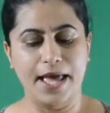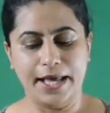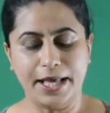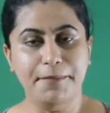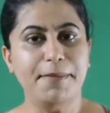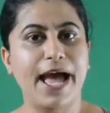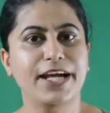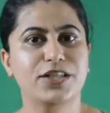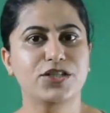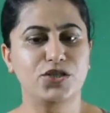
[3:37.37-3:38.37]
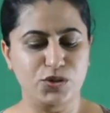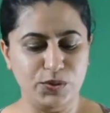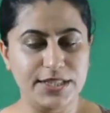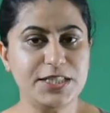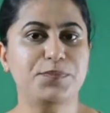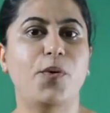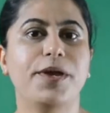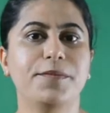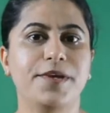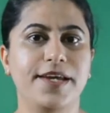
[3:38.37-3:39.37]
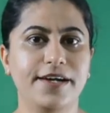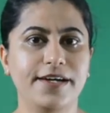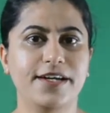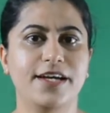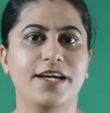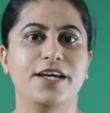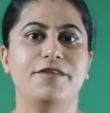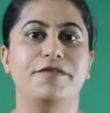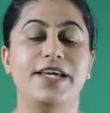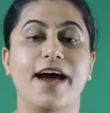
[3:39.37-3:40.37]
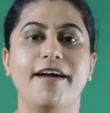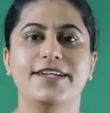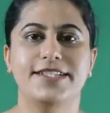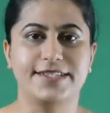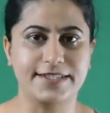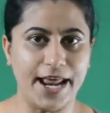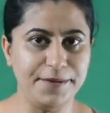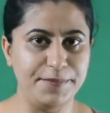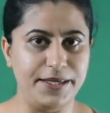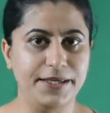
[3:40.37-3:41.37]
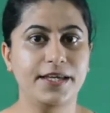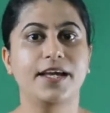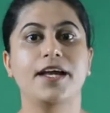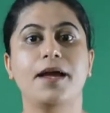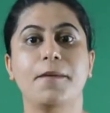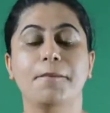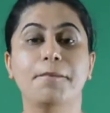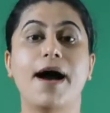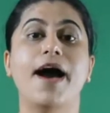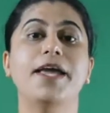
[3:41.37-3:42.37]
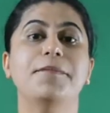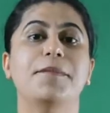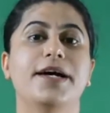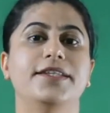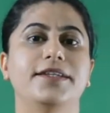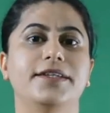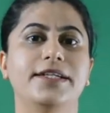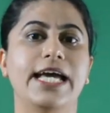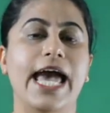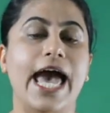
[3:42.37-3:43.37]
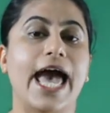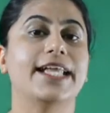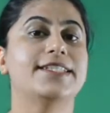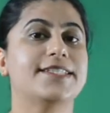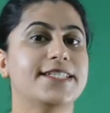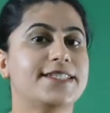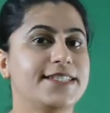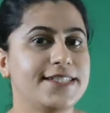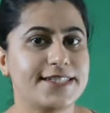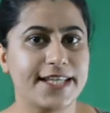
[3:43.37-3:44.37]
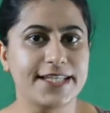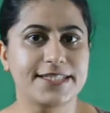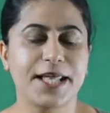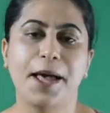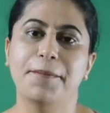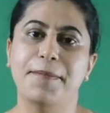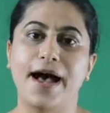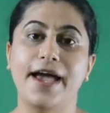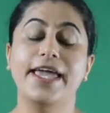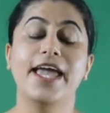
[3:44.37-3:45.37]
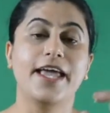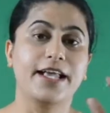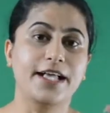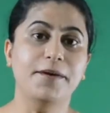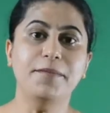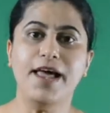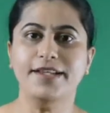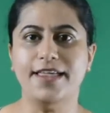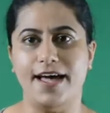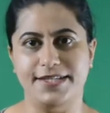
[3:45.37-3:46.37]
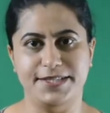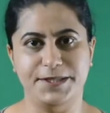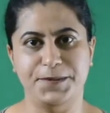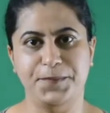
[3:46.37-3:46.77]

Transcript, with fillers: come back to this poem here. We are describing My Mother at 66 by Kamala Das.